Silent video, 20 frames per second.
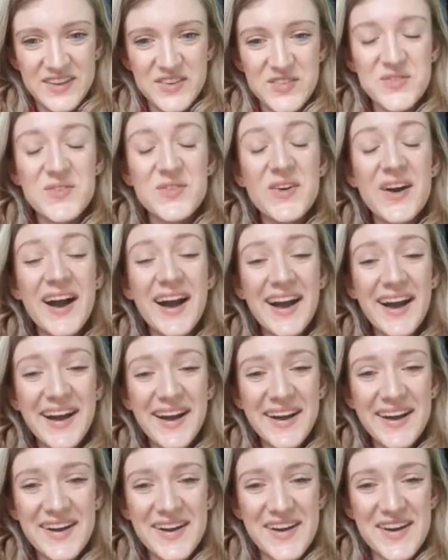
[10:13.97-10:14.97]

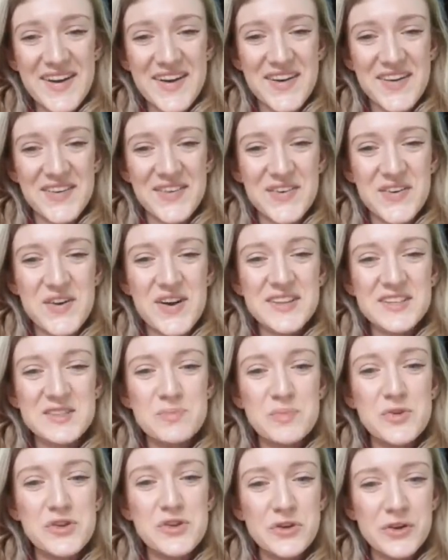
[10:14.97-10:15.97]
Wow, it's
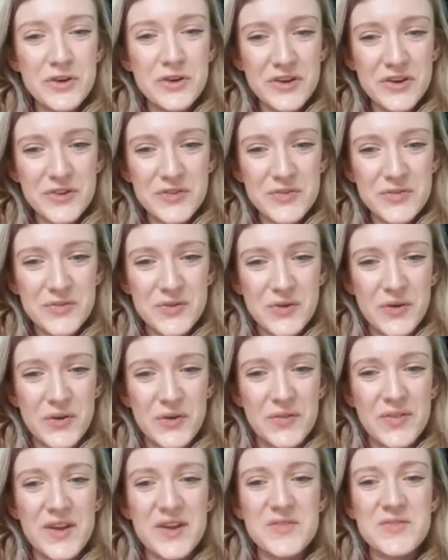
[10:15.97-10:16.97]

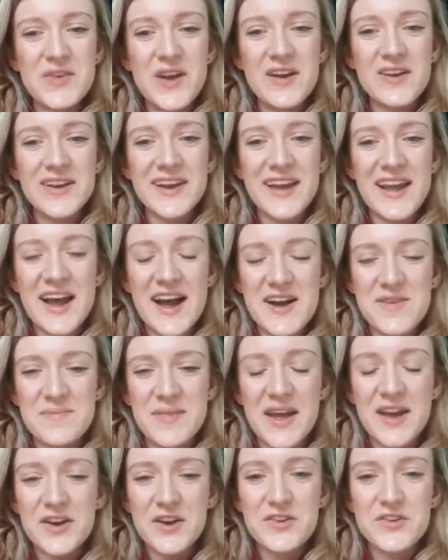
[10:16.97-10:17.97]
beautiful. They're very
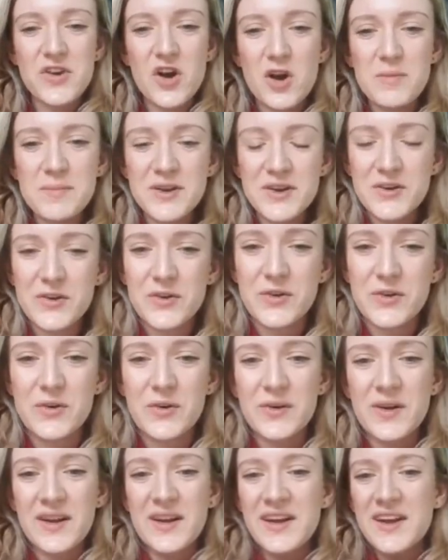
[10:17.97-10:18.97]

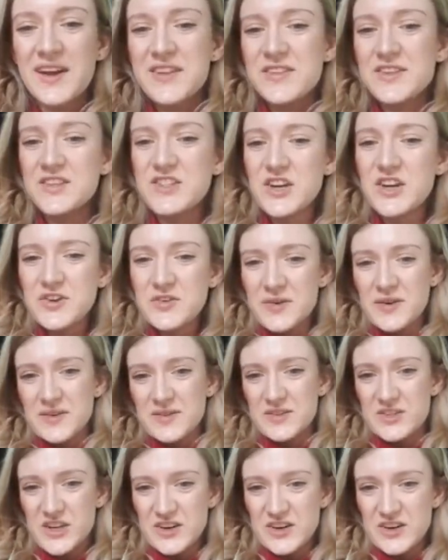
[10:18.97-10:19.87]
economical, the Genovese.